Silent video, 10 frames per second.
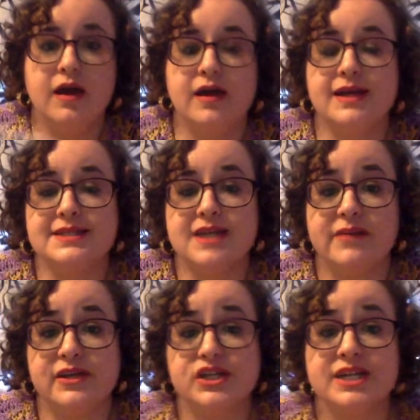that's how I
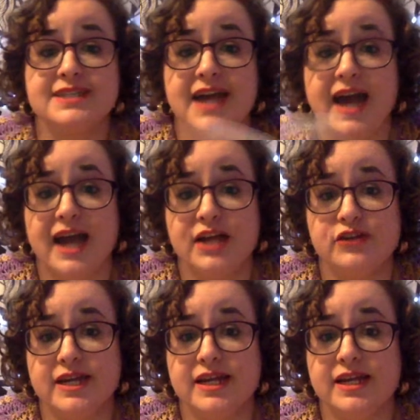make sure I stay
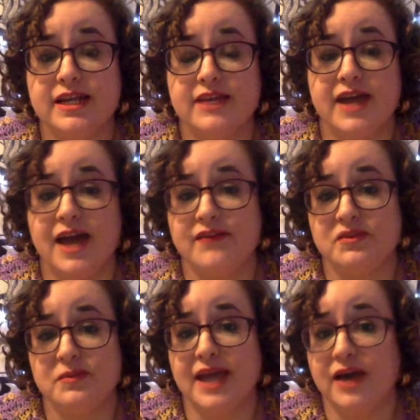hydrated if I have to
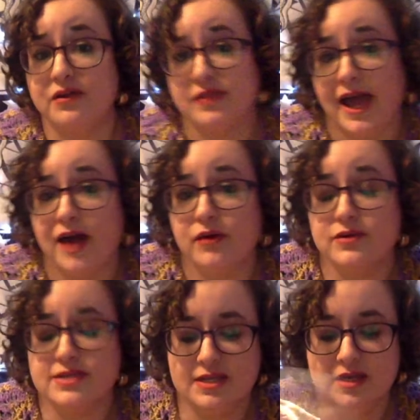be out of the
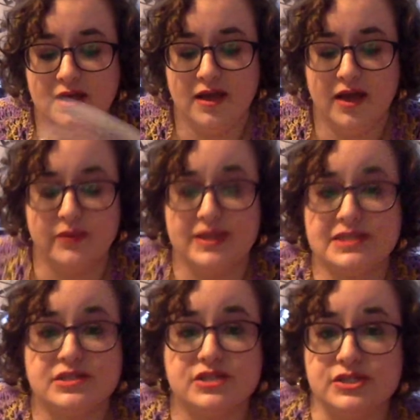house. Otherwise, I
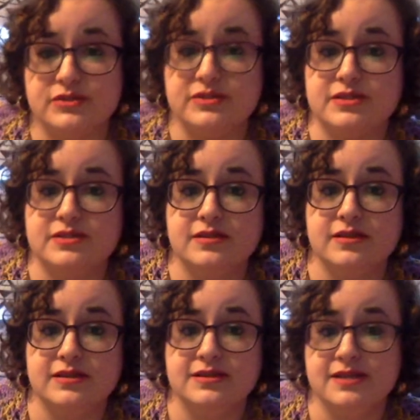just use
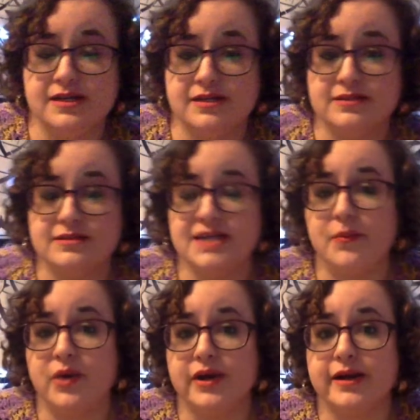the tap
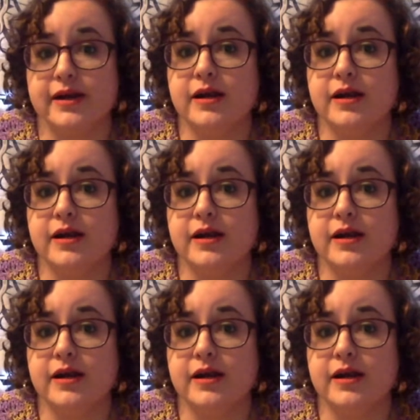water.